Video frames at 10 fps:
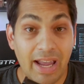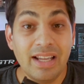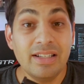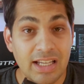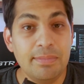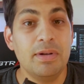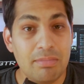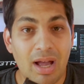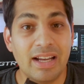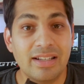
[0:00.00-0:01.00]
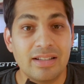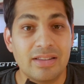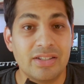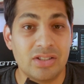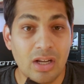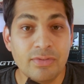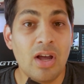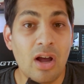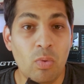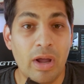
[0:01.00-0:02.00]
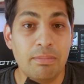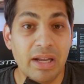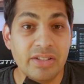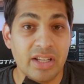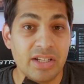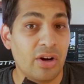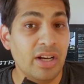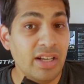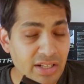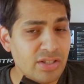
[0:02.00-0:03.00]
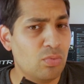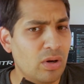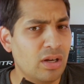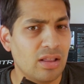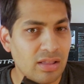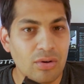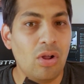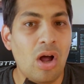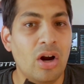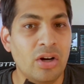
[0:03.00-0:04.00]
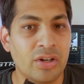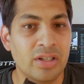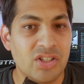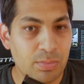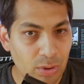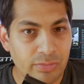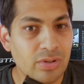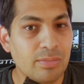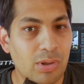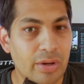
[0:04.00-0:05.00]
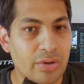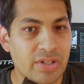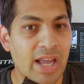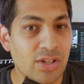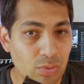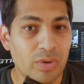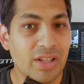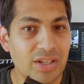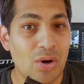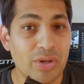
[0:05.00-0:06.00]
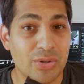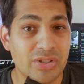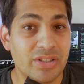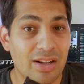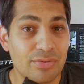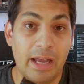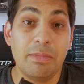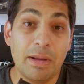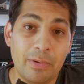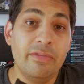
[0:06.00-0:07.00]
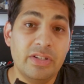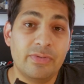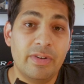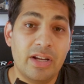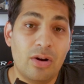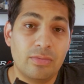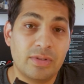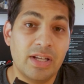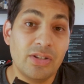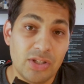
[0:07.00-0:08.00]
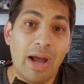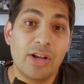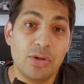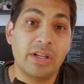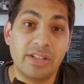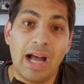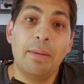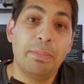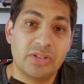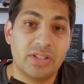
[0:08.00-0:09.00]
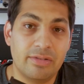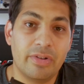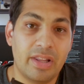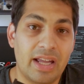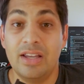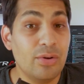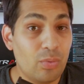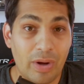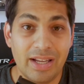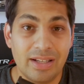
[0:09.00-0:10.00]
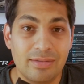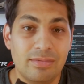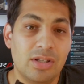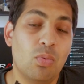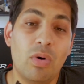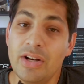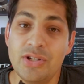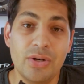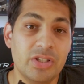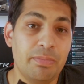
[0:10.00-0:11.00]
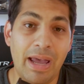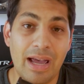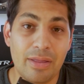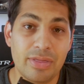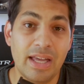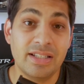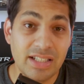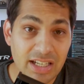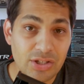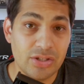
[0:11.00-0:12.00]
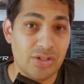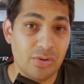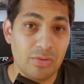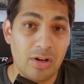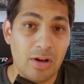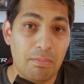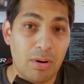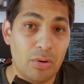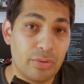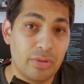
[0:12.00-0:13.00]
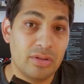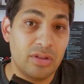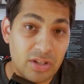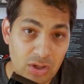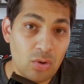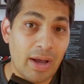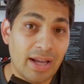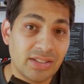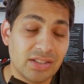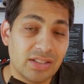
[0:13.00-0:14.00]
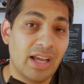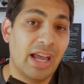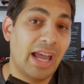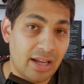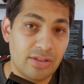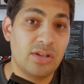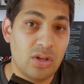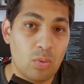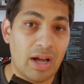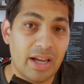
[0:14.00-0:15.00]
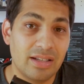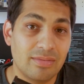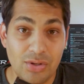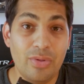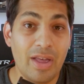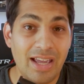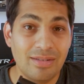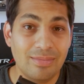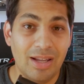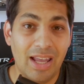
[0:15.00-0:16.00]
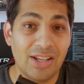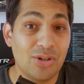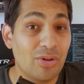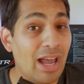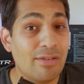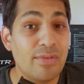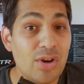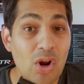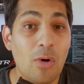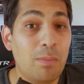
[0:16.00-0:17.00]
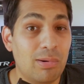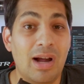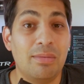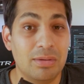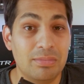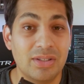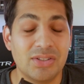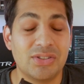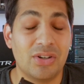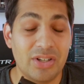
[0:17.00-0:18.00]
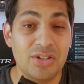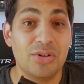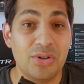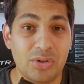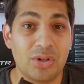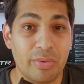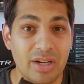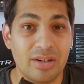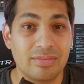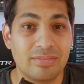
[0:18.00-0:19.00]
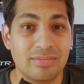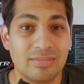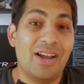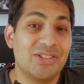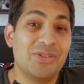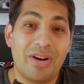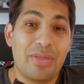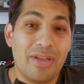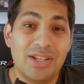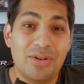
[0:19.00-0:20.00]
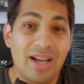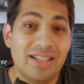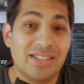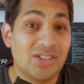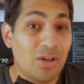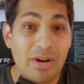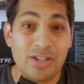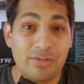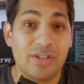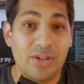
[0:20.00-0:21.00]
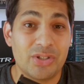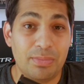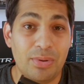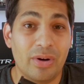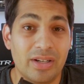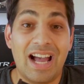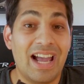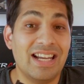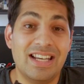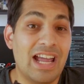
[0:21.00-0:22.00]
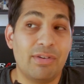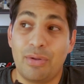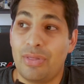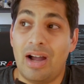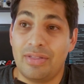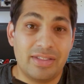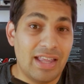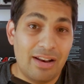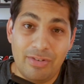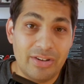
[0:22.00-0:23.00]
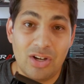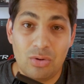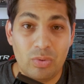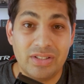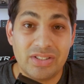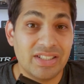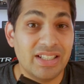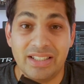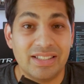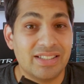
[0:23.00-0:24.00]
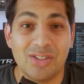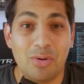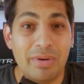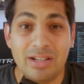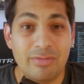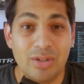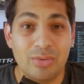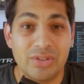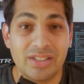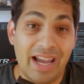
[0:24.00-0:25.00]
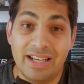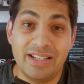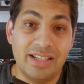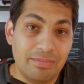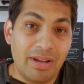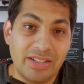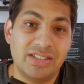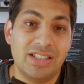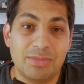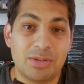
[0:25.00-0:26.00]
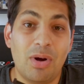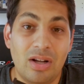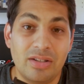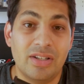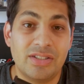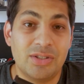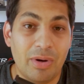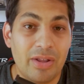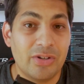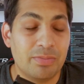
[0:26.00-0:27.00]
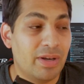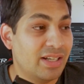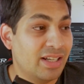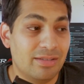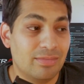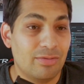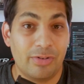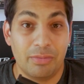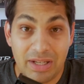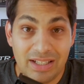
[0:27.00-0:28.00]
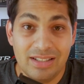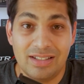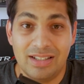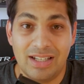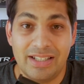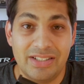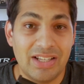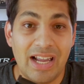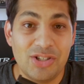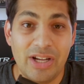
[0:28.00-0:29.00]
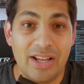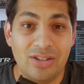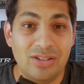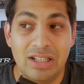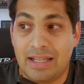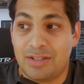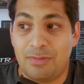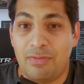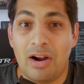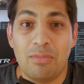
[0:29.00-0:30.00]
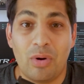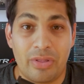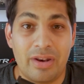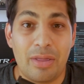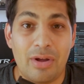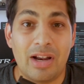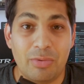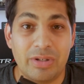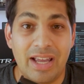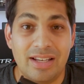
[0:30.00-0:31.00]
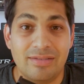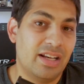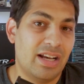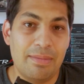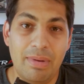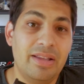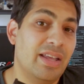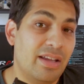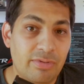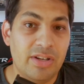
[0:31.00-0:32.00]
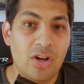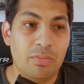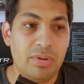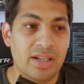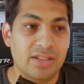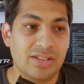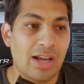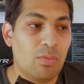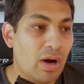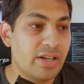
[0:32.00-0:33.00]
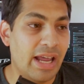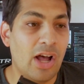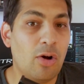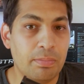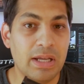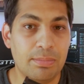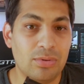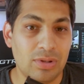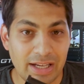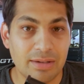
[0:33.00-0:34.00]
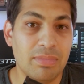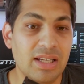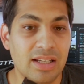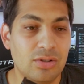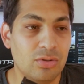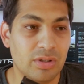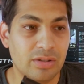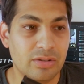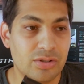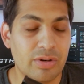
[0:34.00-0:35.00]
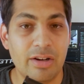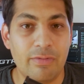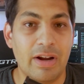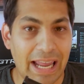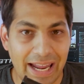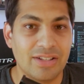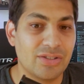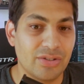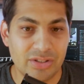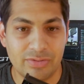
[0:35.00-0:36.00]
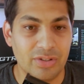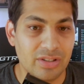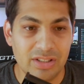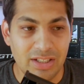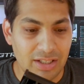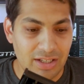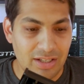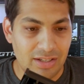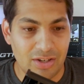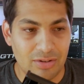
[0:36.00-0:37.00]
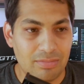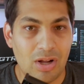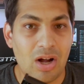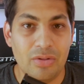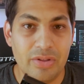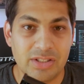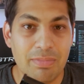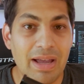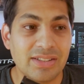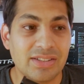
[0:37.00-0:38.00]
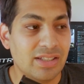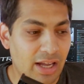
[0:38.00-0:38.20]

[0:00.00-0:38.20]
And keep in mind, the self-taught way means that you're going to need to work a little harder to prove to employers that you really know your stuff. And my previous video tells you how you can compensate for that. Either way, you want to choose a path that teaches you both the UX and the UI. Do that and you'll have no problem starting your new career. I also want to thank you guys so much for your support. I never thought that that video would see so many views, and it may seem small to others, but for me, a design channel, that's far more than I thought it would get. And I made that video because I wanted to help people like me who were trying to find answers for, all this mess.